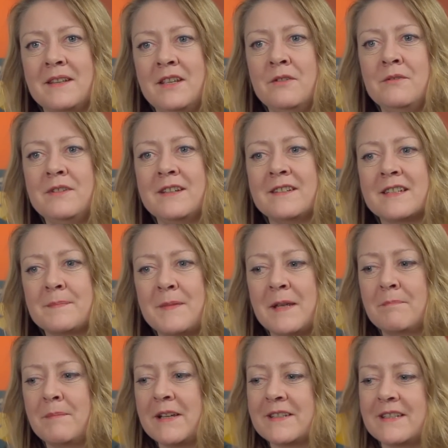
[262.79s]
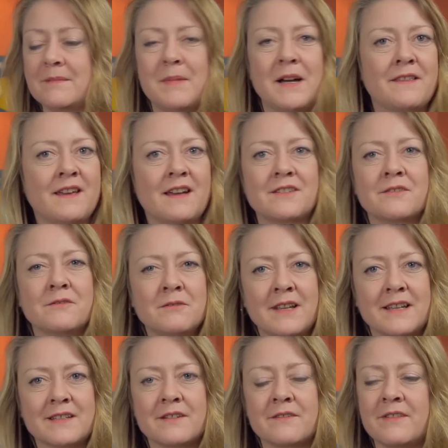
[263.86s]
unions being busted by Thatcher, all
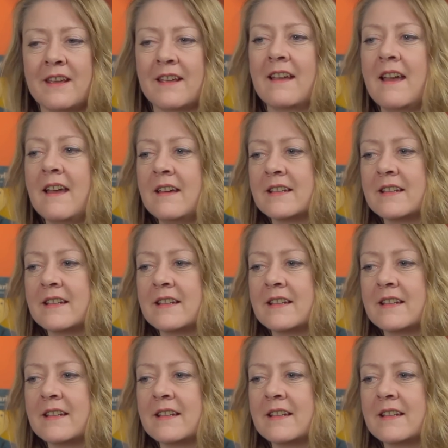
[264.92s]
that sort of thing.